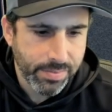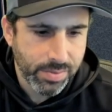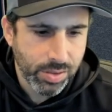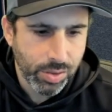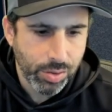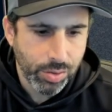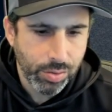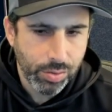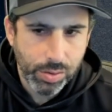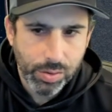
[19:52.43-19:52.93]

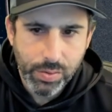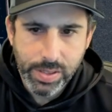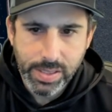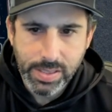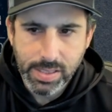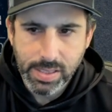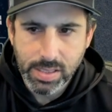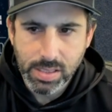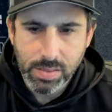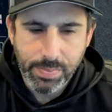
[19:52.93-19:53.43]
2 units
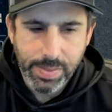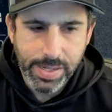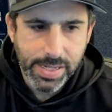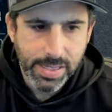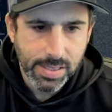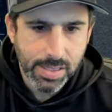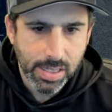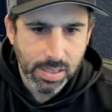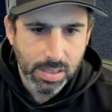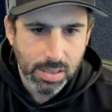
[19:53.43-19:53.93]
in space
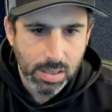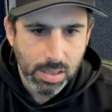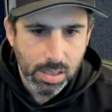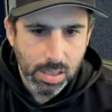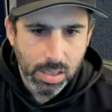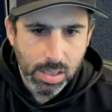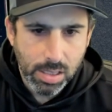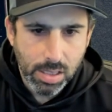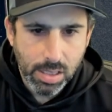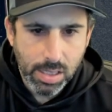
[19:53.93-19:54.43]
that
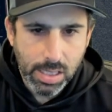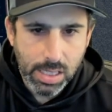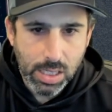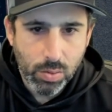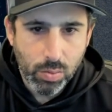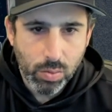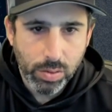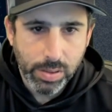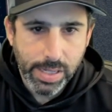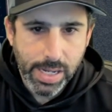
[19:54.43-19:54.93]

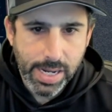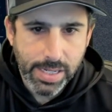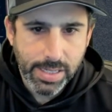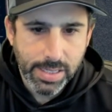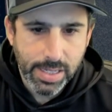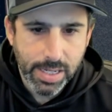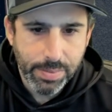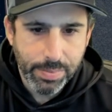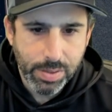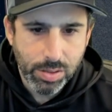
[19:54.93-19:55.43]
equal 9
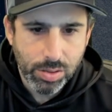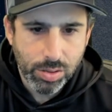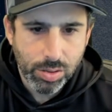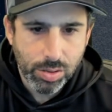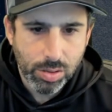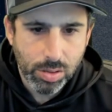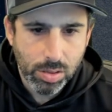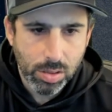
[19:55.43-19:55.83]
damage.